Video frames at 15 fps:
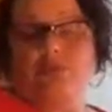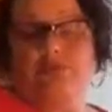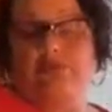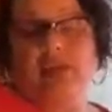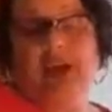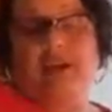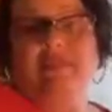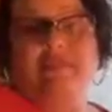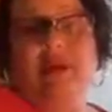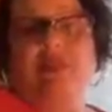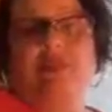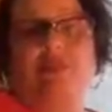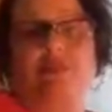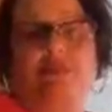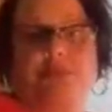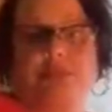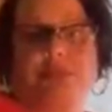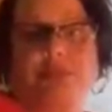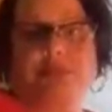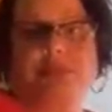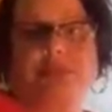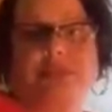not follow the
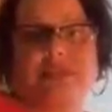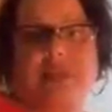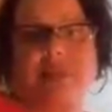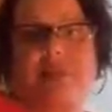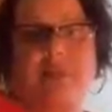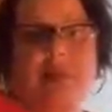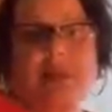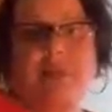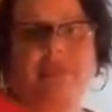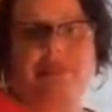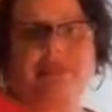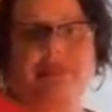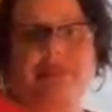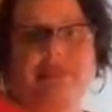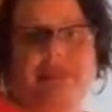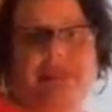rules? They don't bend the rules.